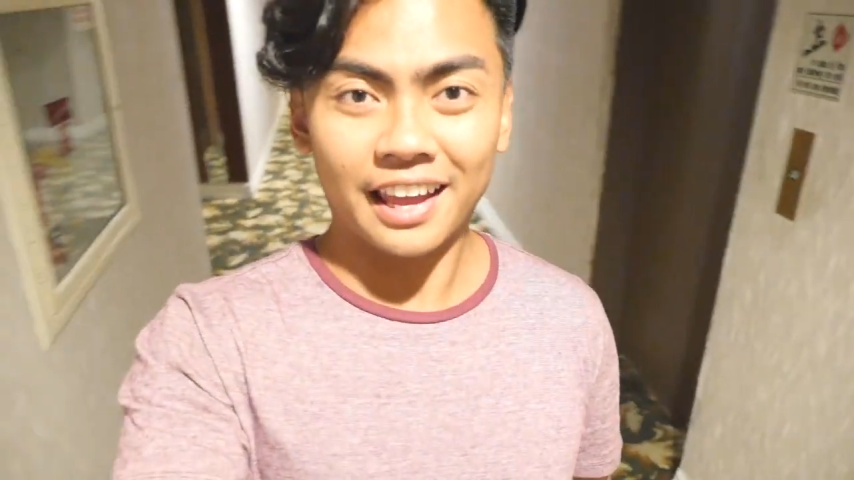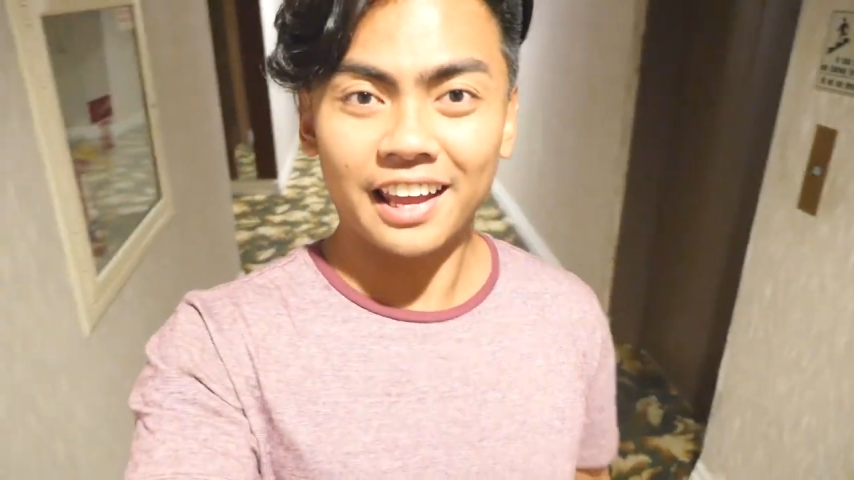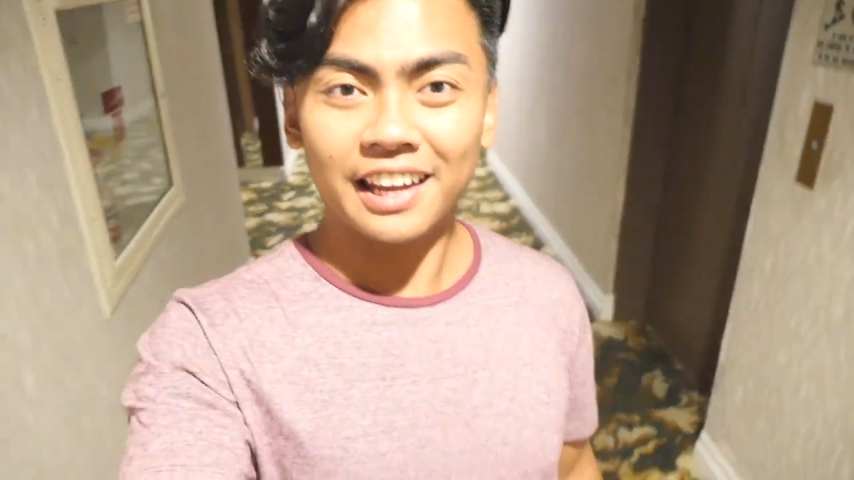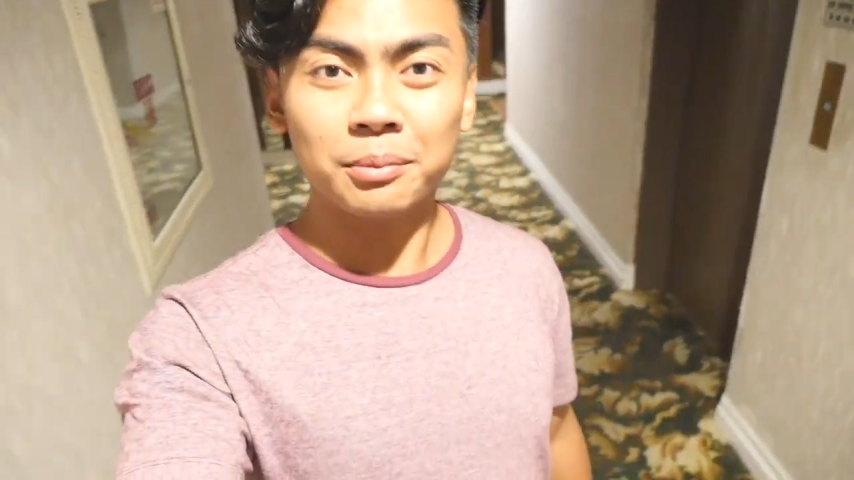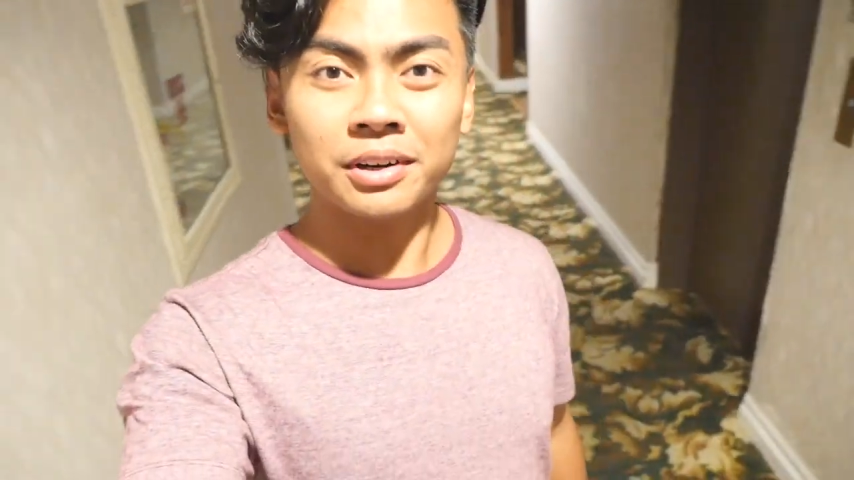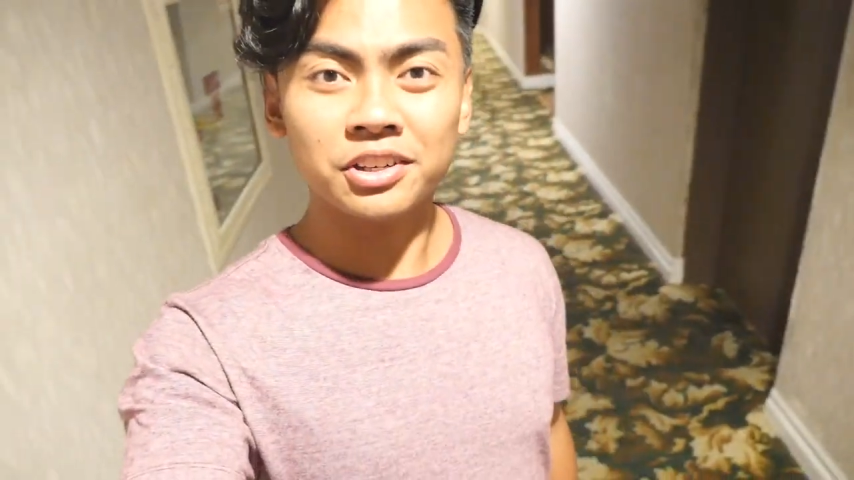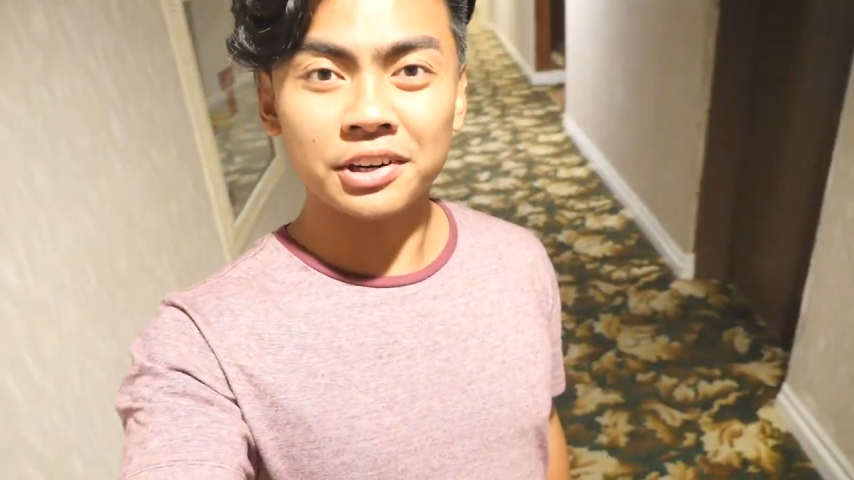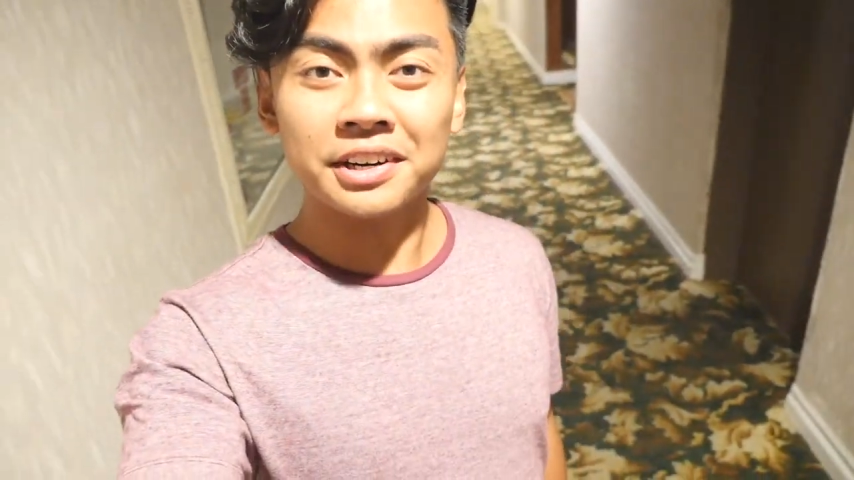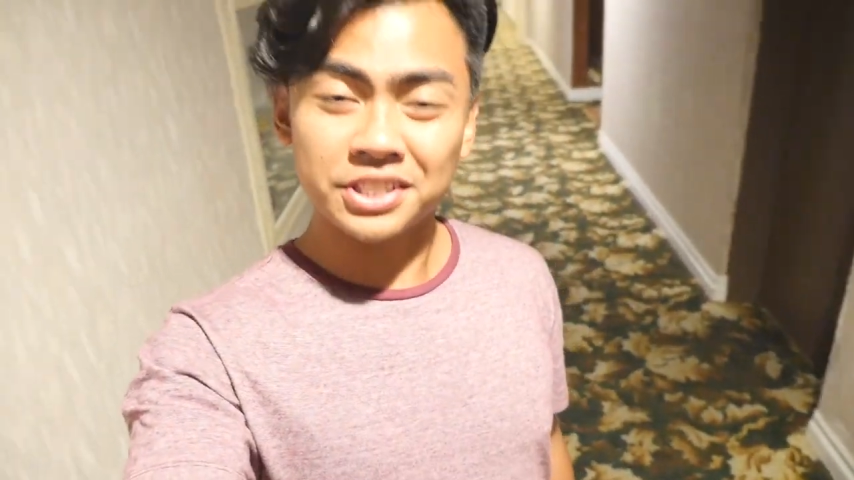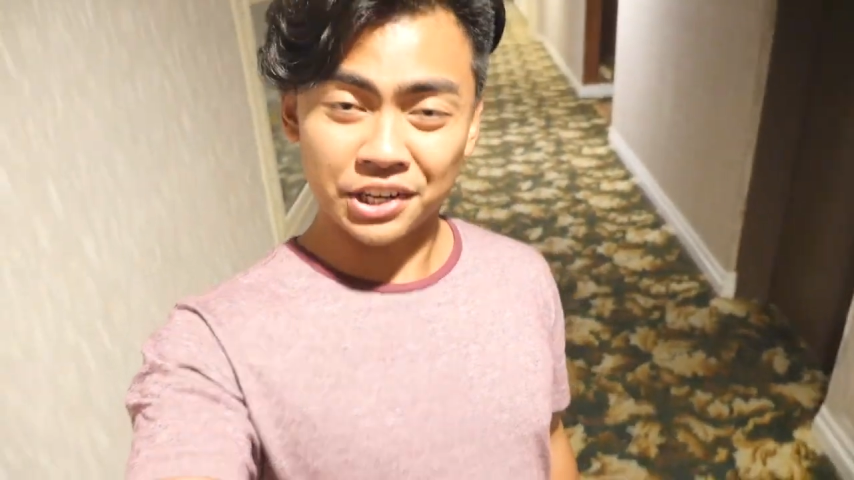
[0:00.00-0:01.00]
and I'm gonna
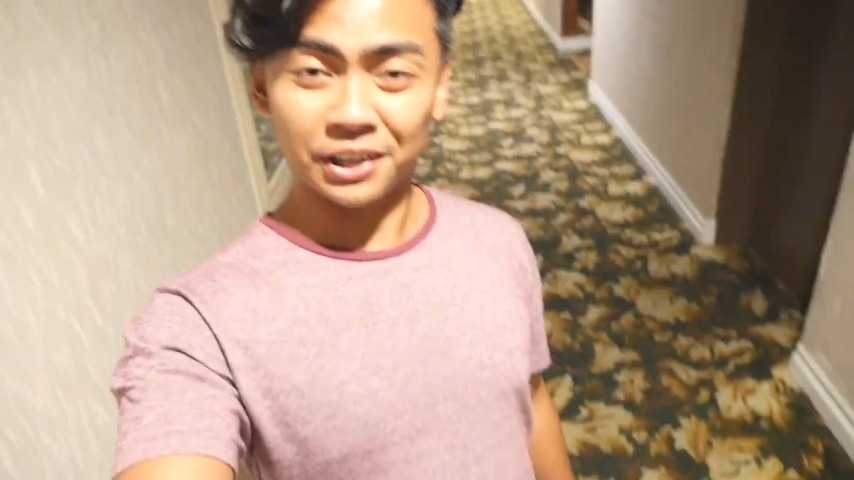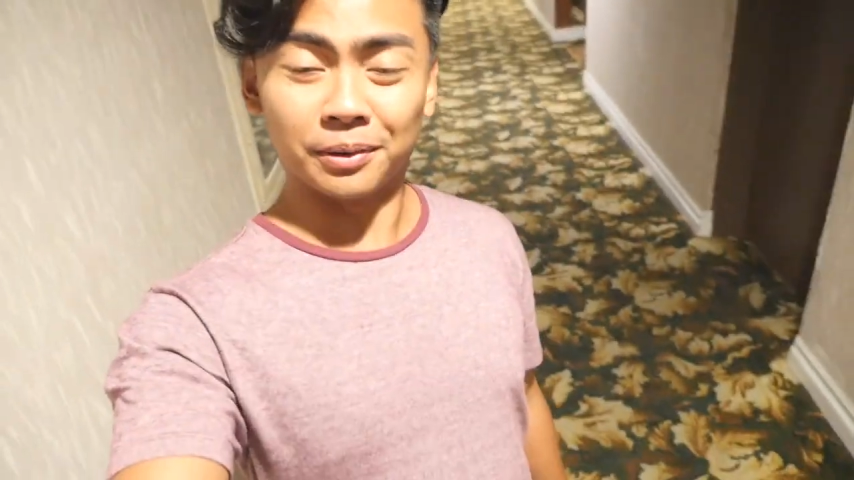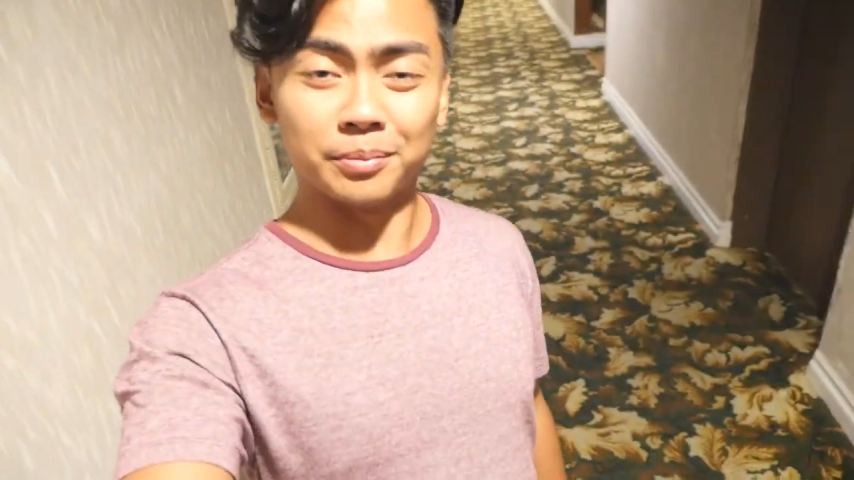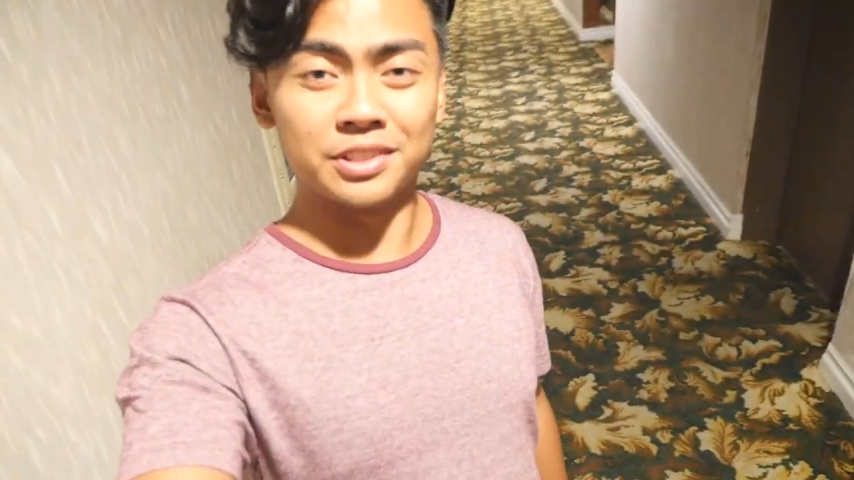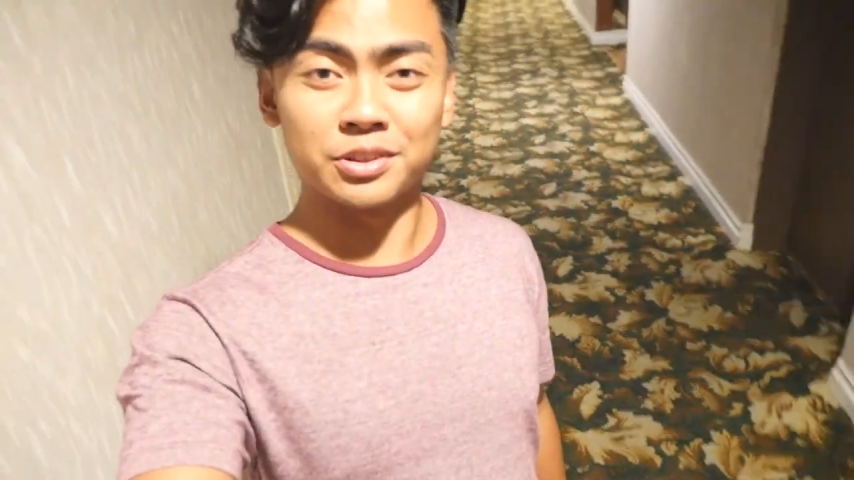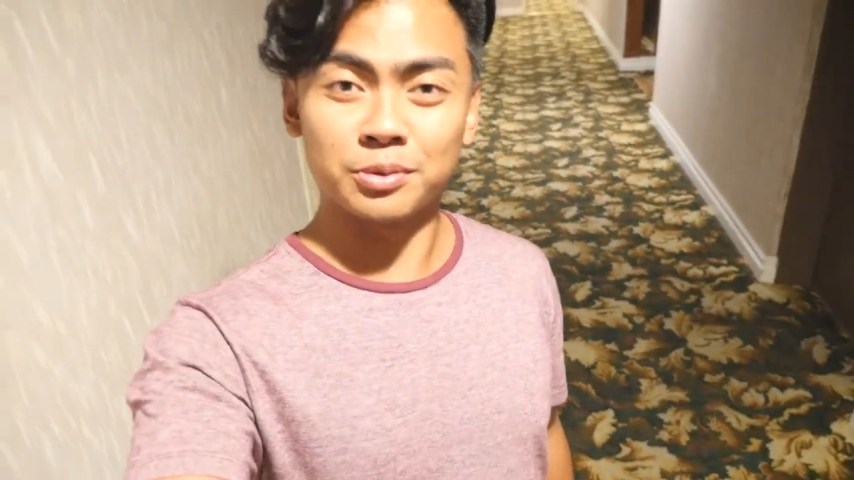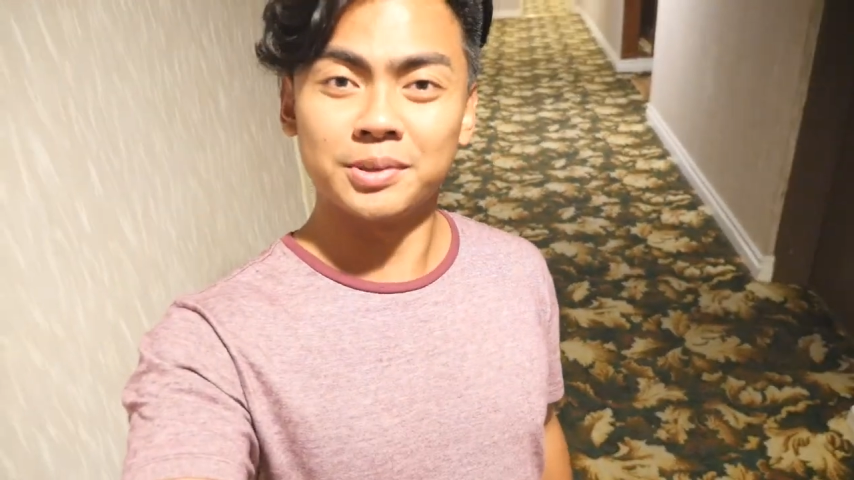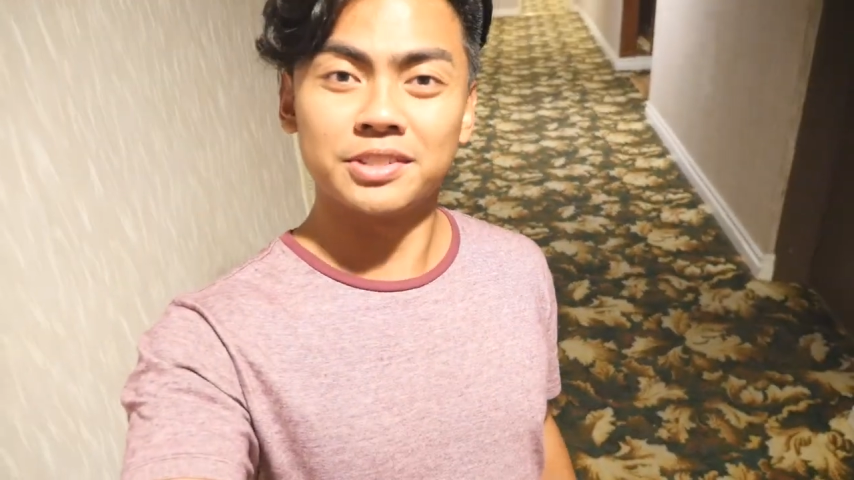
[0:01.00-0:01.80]
try to scare him since we've been